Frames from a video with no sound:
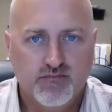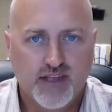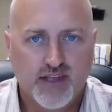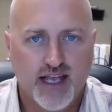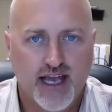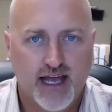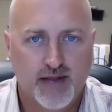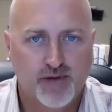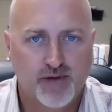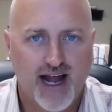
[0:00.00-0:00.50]

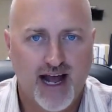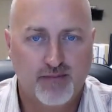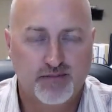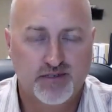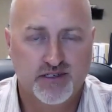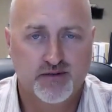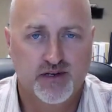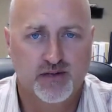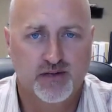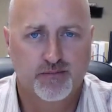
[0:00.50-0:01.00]
and
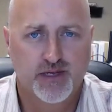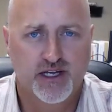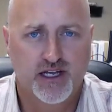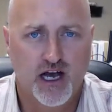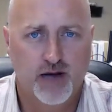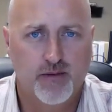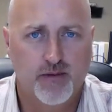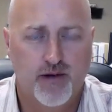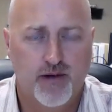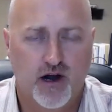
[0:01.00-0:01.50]
perhaps
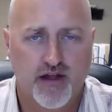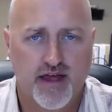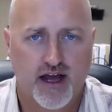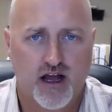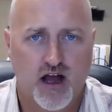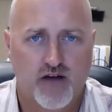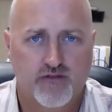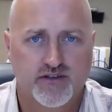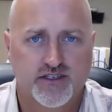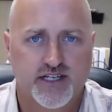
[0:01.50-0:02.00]
become a part of that
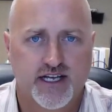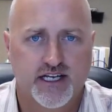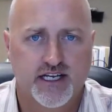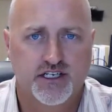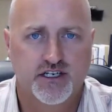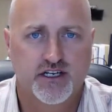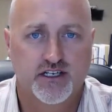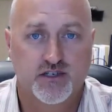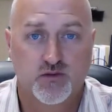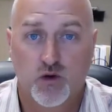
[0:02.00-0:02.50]

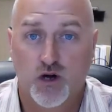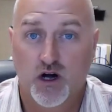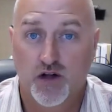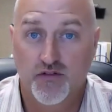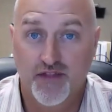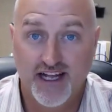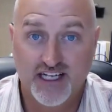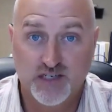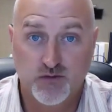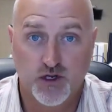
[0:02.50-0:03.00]
conversation as well, and
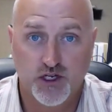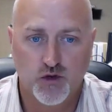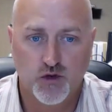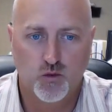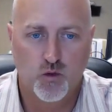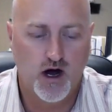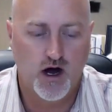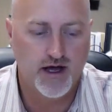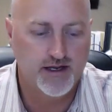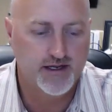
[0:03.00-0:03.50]
that's what you
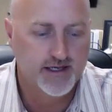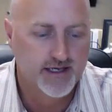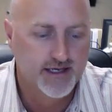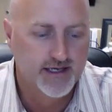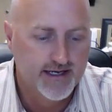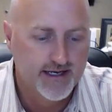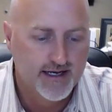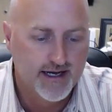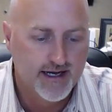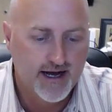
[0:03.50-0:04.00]
want.
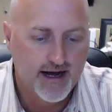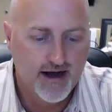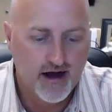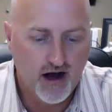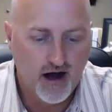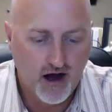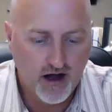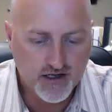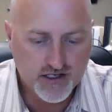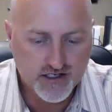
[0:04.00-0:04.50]

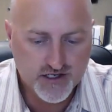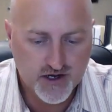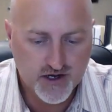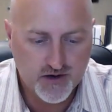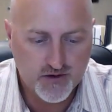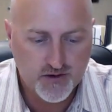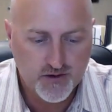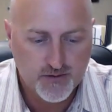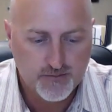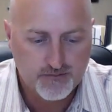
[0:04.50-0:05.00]

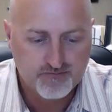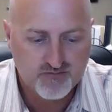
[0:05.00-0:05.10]
Also,